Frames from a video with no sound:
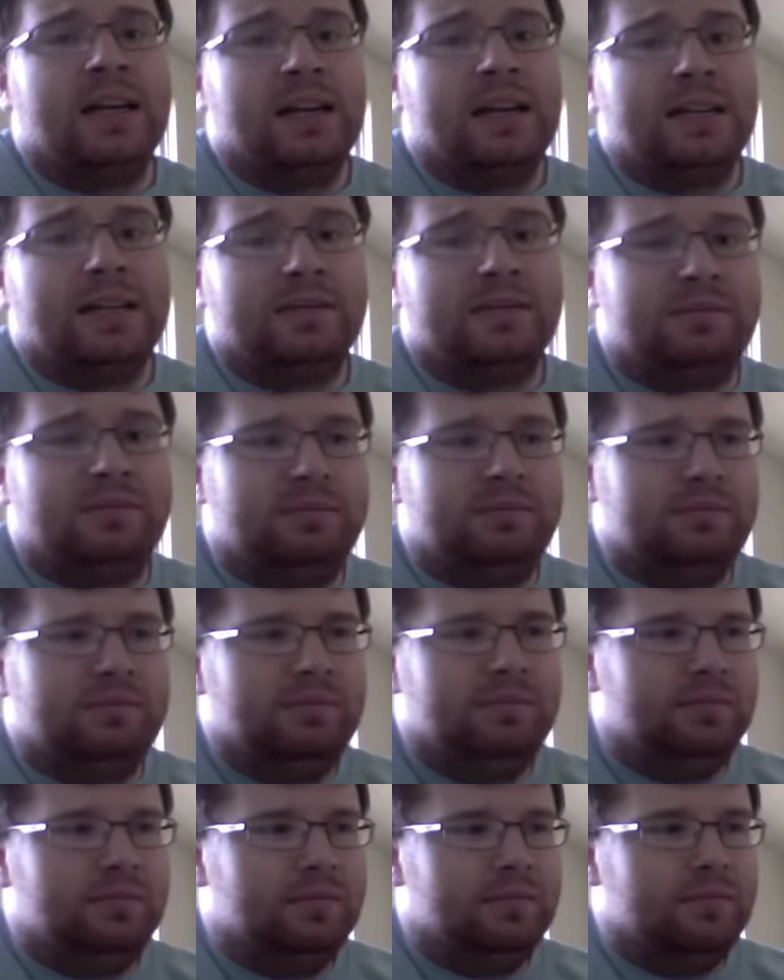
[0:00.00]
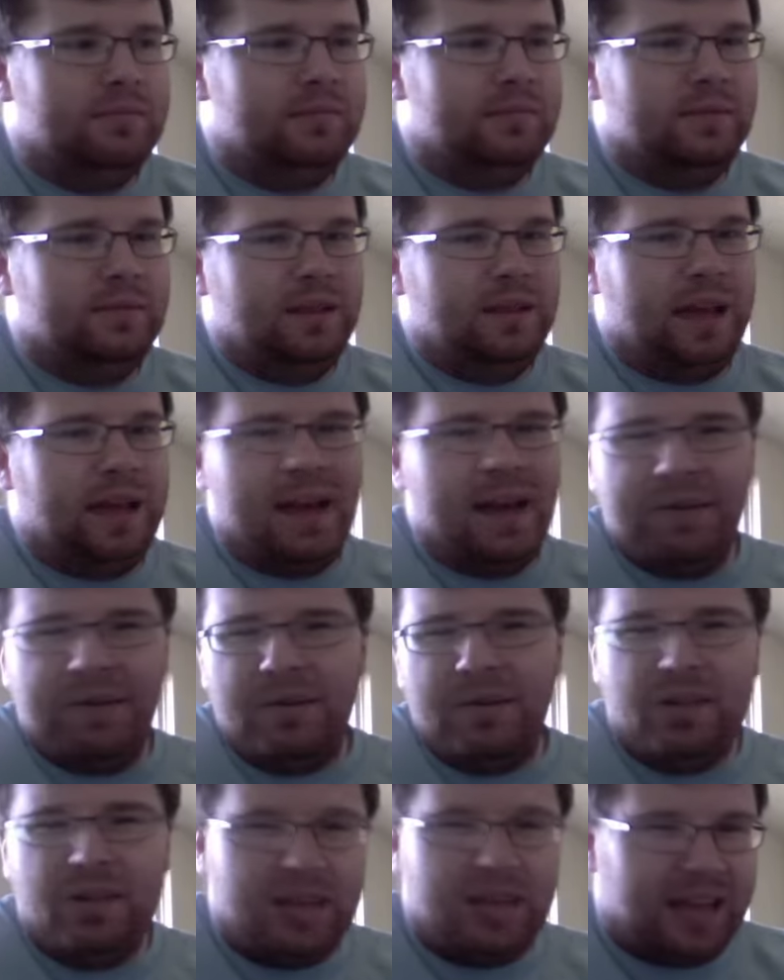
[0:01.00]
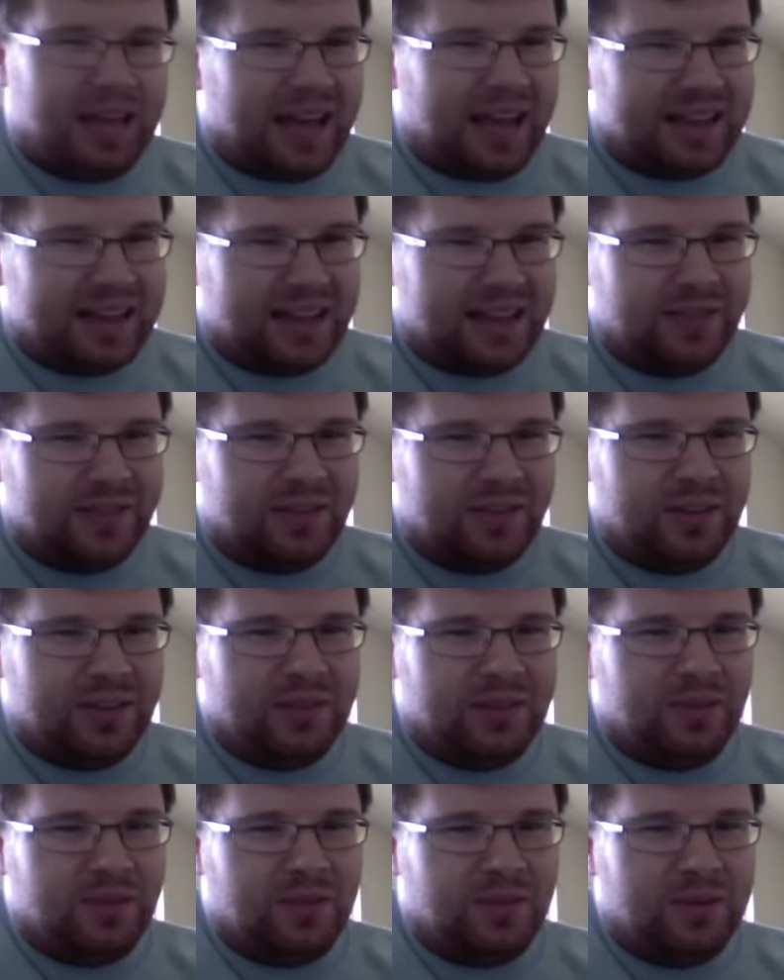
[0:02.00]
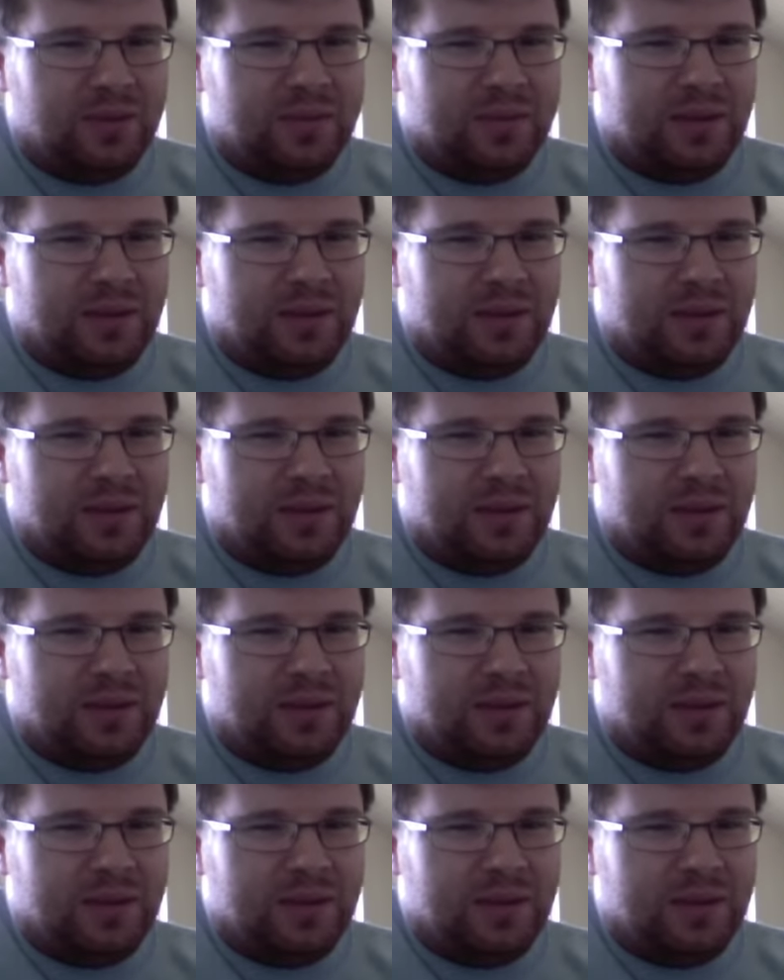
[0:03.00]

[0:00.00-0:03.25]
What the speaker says: I never really got that feeling from them.